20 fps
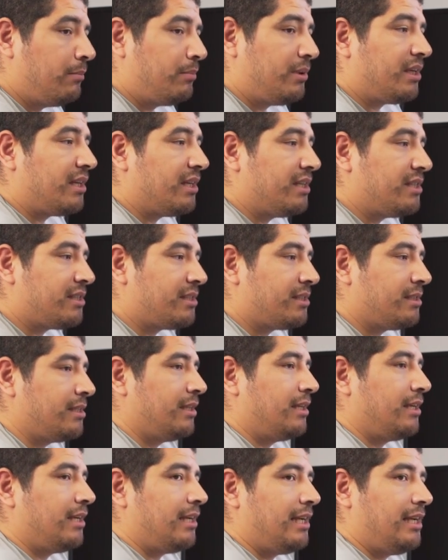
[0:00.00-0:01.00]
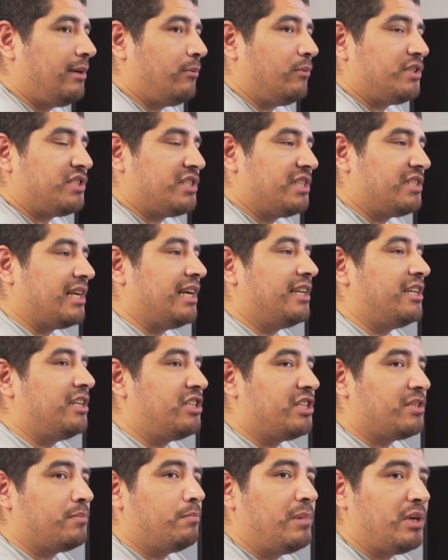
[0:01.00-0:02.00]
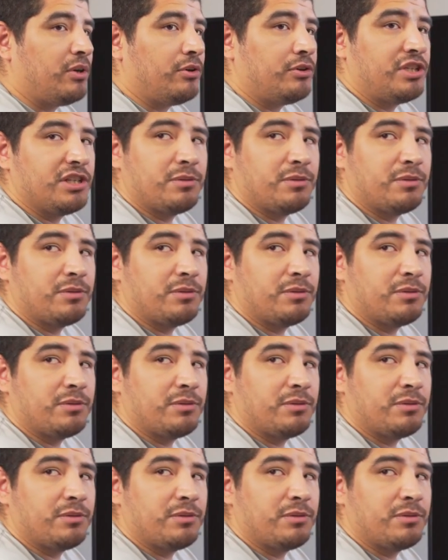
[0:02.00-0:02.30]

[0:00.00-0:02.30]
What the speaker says: because it was designed to just mirror